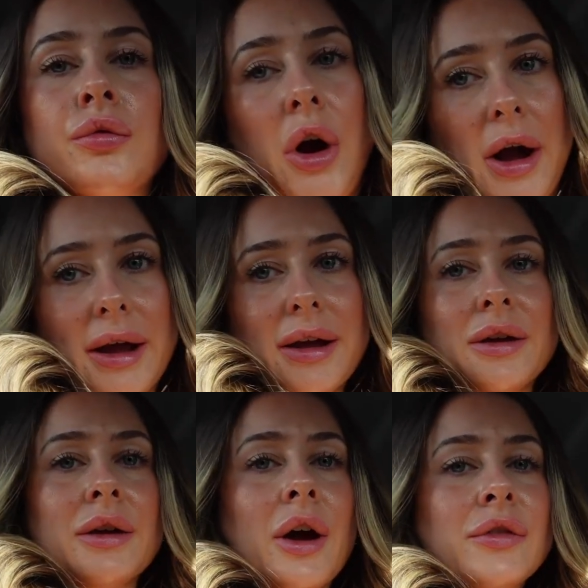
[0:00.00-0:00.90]
Right,
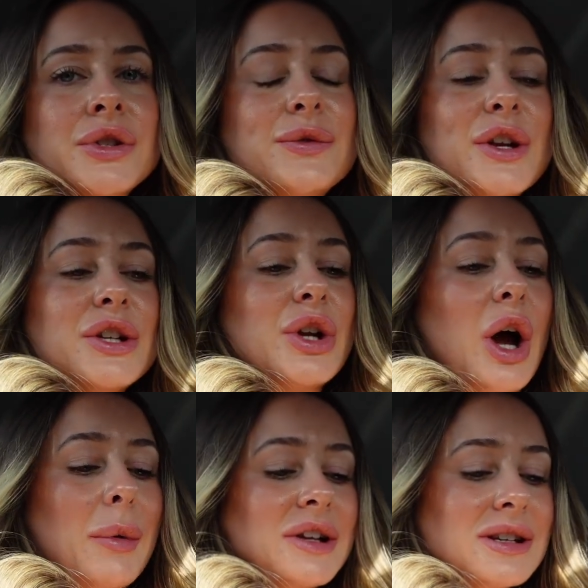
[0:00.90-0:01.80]
I've just finished
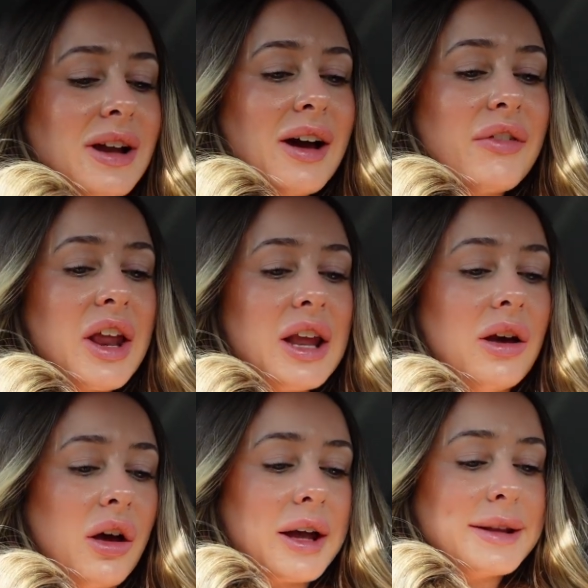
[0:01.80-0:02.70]
up. I didn't have any
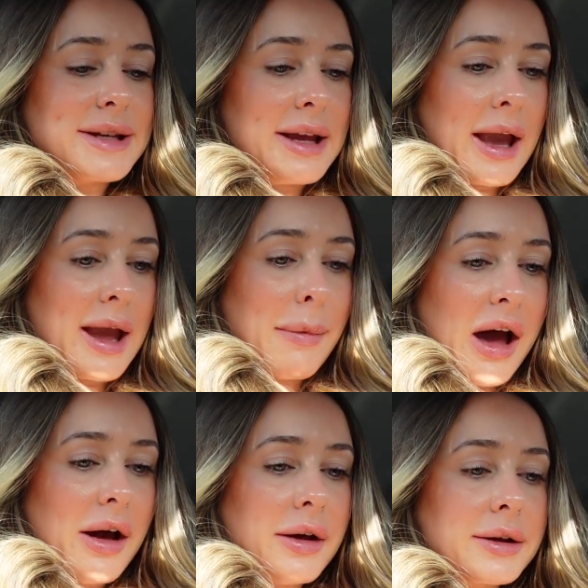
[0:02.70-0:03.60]
luck in TK
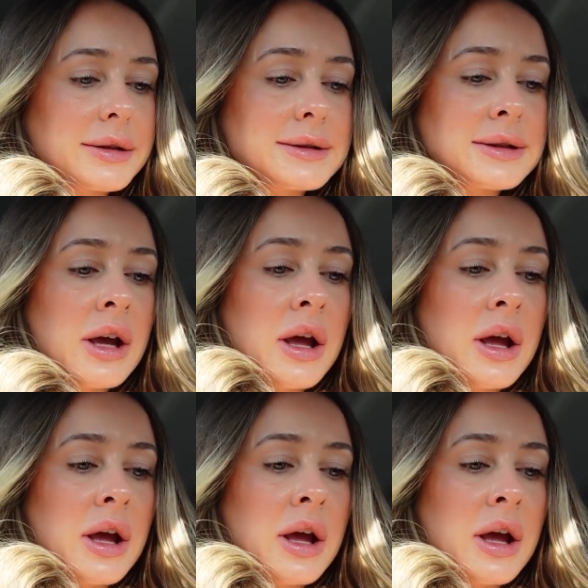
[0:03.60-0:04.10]
Maxx.